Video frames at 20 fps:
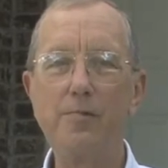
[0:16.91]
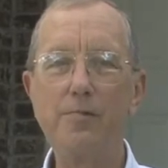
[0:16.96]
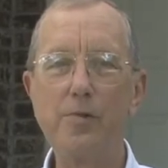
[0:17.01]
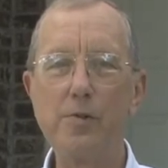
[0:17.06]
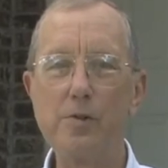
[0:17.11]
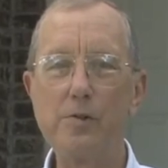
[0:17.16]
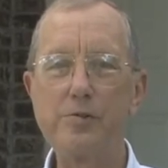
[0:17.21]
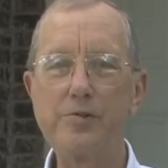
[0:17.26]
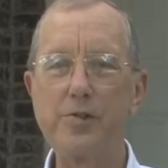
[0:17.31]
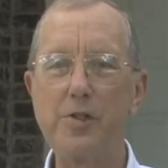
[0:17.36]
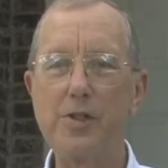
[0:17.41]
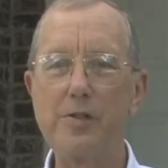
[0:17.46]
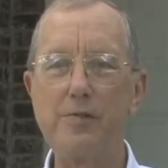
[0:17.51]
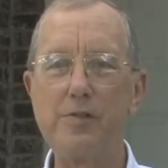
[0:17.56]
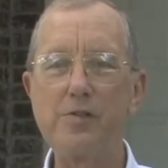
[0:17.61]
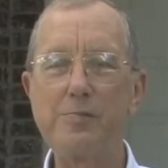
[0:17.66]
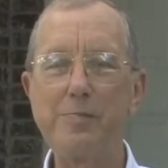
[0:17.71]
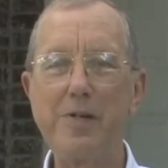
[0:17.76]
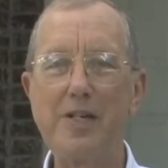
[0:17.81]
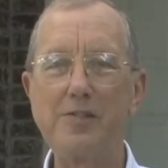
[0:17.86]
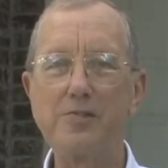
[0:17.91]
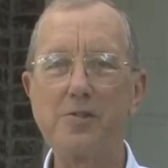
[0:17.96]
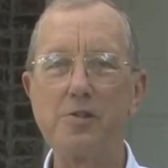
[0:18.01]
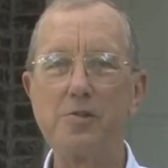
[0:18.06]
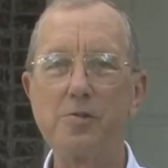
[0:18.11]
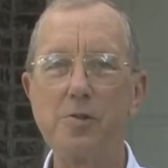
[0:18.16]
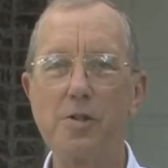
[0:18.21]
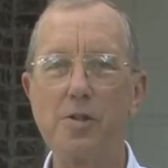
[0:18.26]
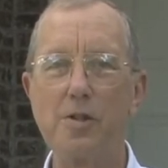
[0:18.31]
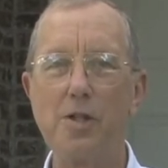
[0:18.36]
full-service pest
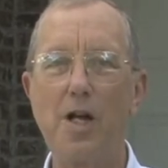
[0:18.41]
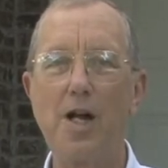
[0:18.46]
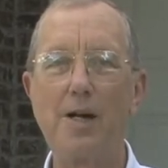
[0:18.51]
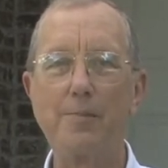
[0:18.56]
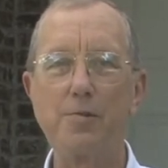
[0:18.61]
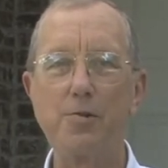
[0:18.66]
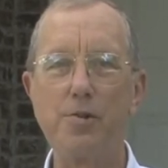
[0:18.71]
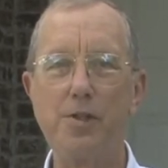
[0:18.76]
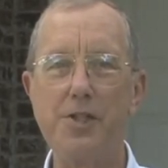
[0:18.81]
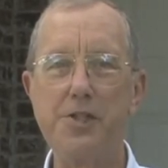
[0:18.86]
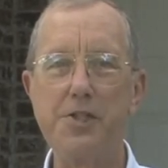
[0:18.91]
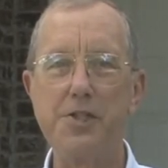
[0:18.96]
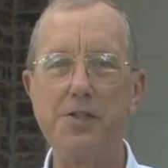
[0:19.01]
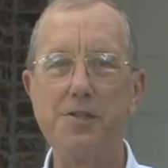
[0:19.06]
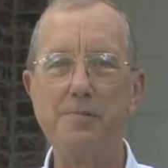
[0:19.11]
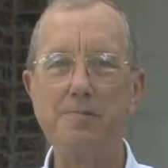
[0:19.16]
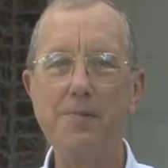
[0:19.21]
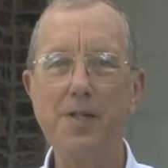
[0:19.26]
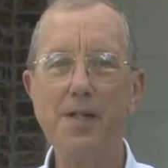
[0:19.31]
control operation.